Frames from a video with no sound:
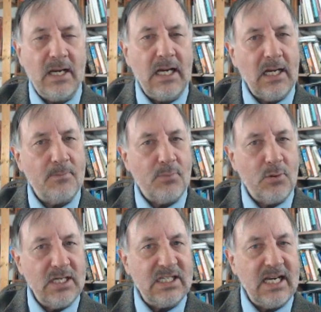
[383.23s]
immediately
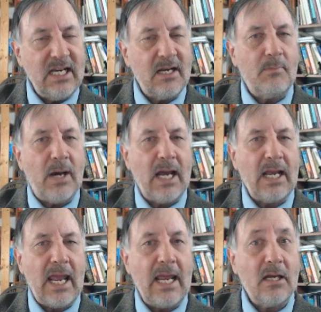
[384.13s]
preceded
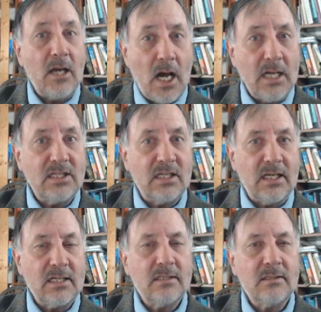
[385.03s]
by a
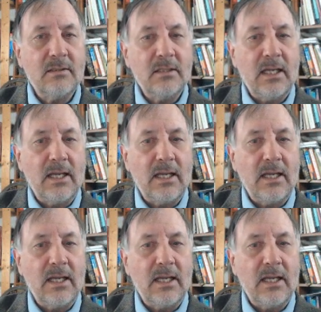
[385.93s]
consonant,